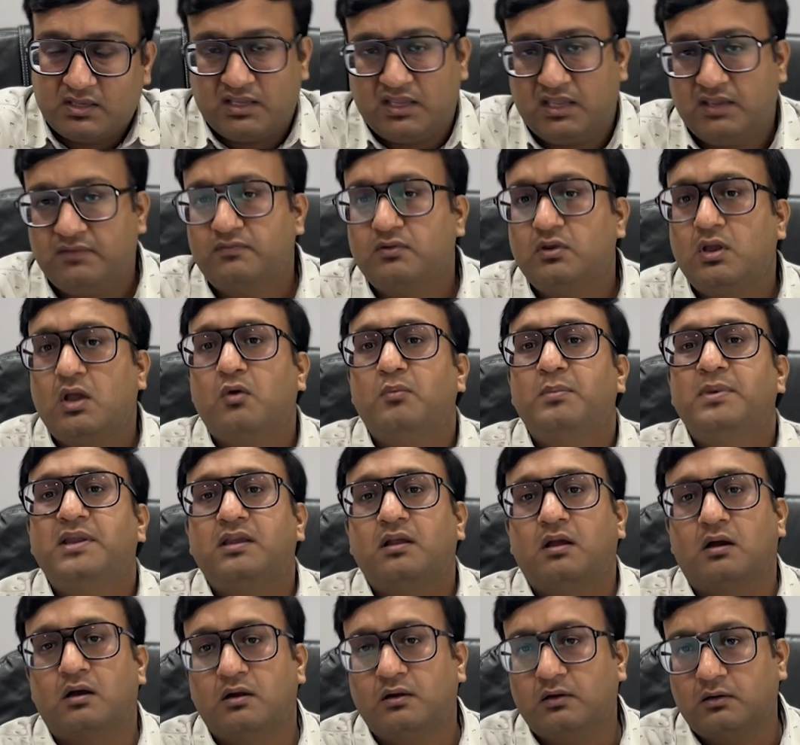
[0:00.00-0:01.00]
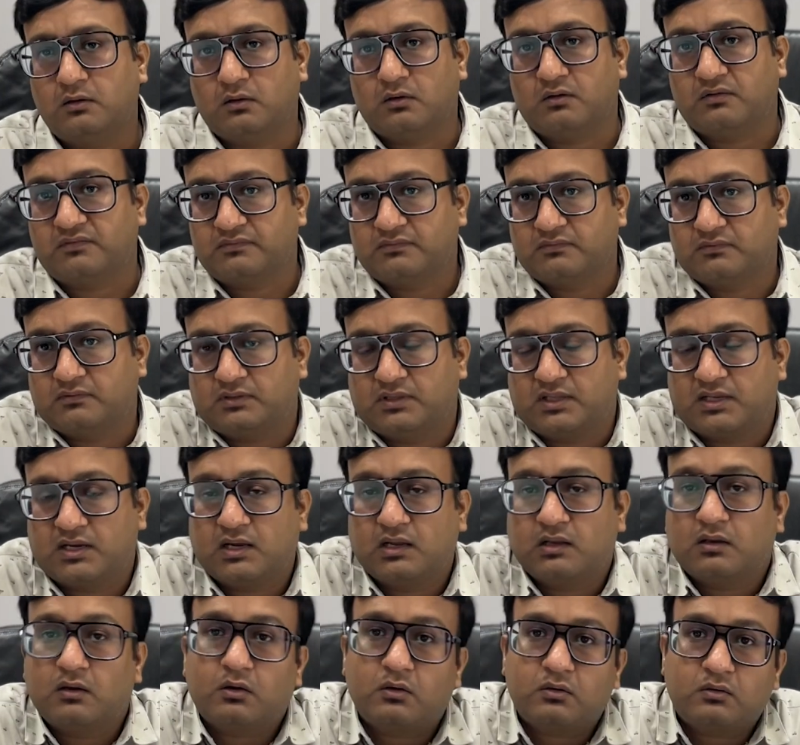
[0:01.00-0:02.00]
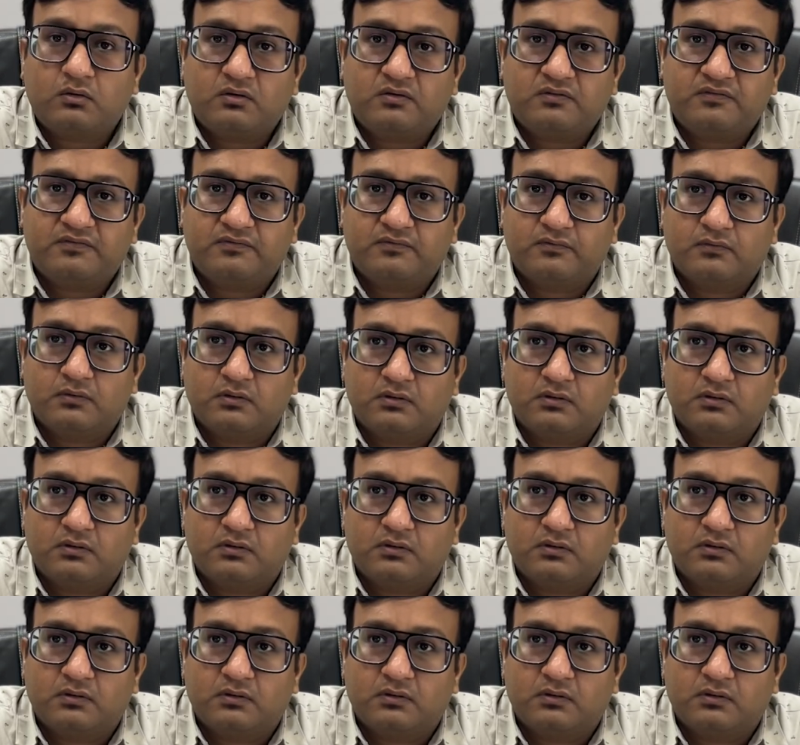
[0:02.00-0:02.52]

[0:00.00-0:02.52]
If you have been heard of, there are a lot of